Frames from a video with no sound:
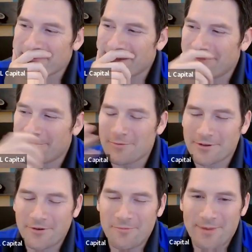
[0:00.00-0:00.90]
If you were to
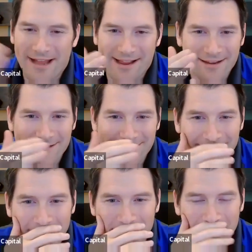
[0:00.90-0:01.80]
go back
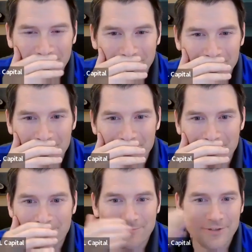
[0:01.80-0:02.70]
and look to